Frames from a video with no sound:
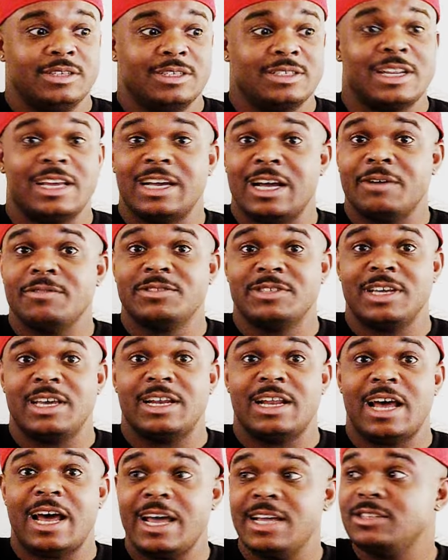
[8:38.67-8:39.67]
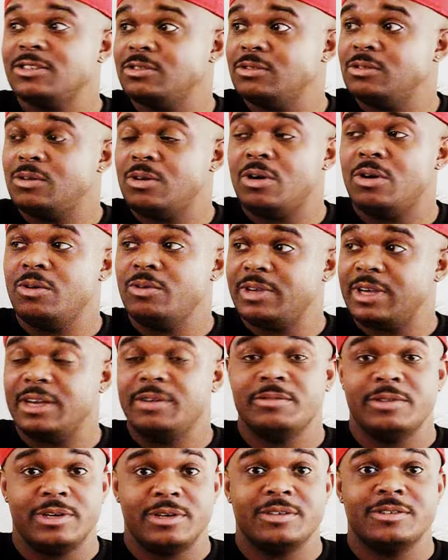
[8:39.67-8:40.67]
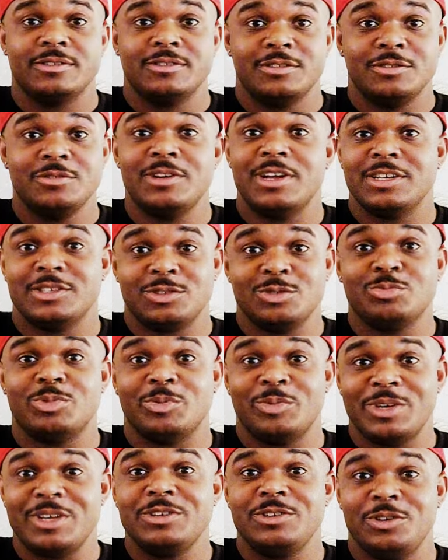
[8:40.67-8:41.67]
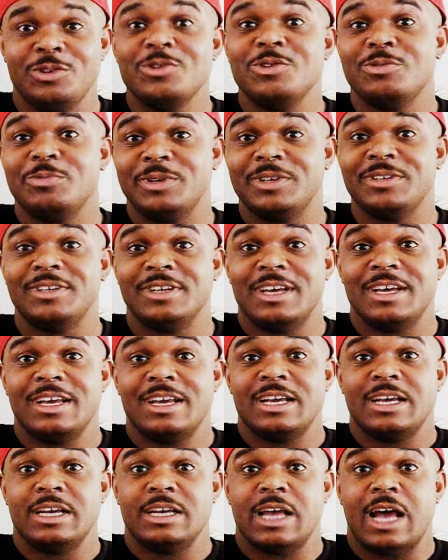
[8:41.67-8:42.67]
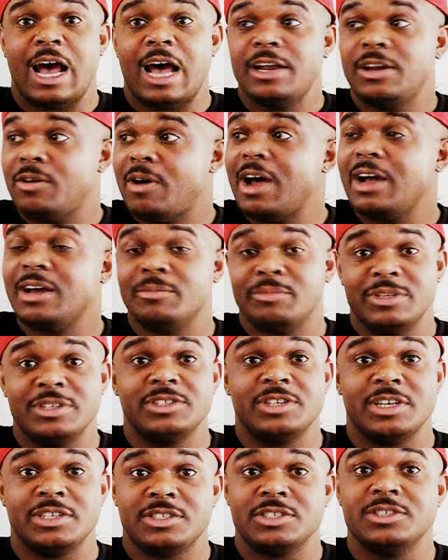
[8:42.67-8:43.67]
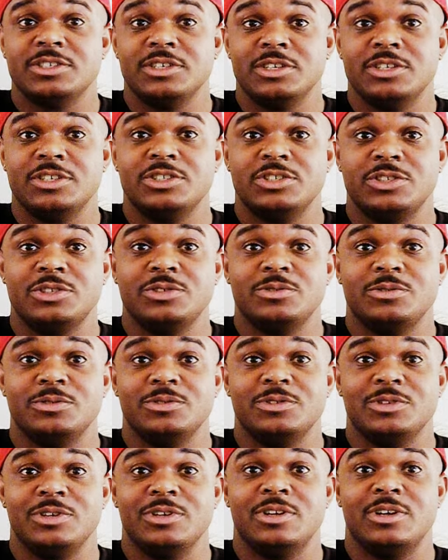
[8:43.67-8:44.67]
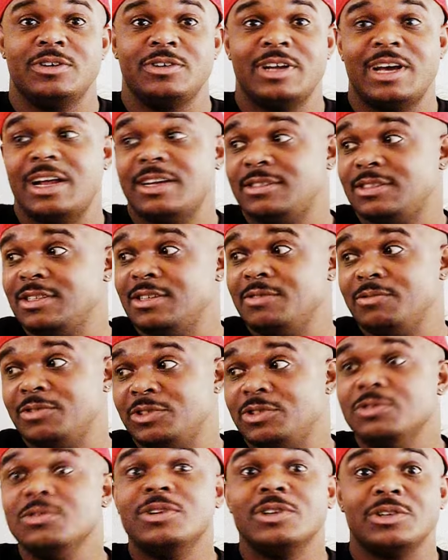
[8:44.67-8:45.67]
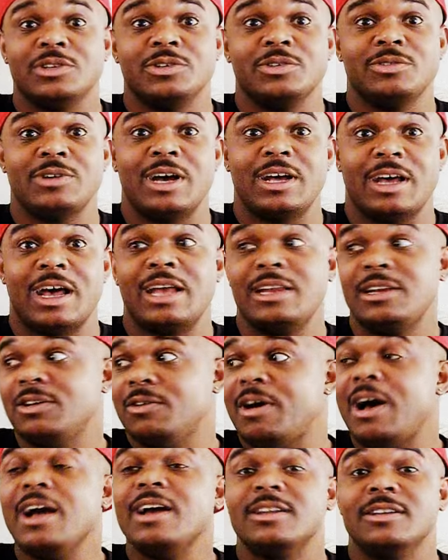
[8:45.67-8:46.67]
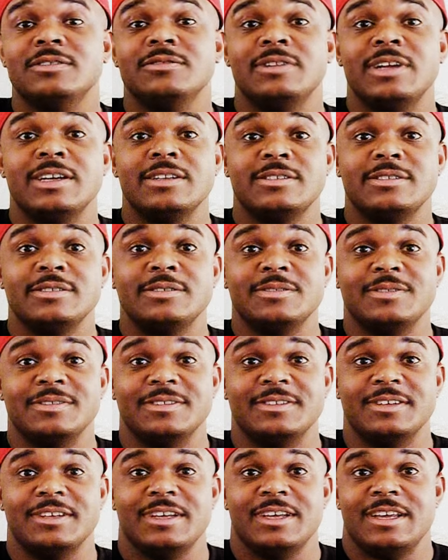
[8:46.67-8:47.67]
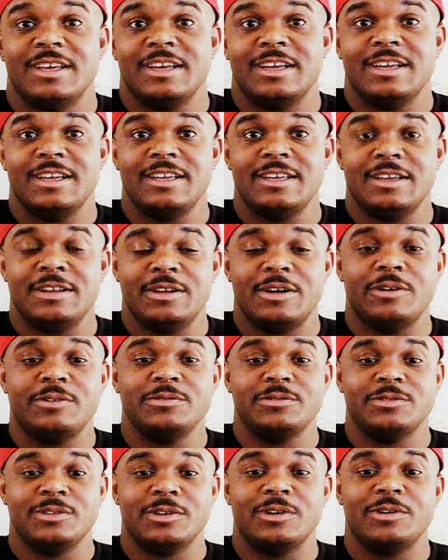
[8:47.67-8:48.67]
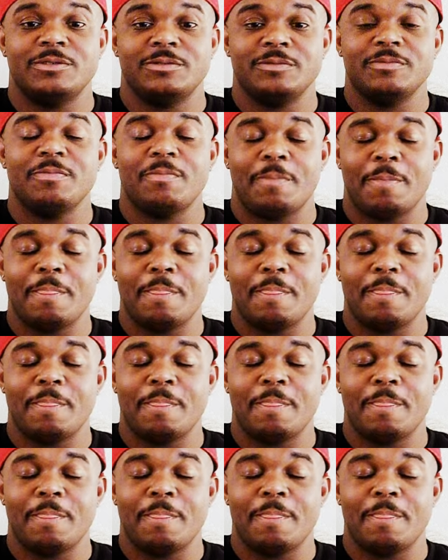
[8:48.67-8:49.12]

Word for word: it's like I was saying in high school, oh, okay, well, you're not superhuman. Yeah. I know I can be just as good as you. You know, now I see what you can do. I, I know I can do that too. You know, so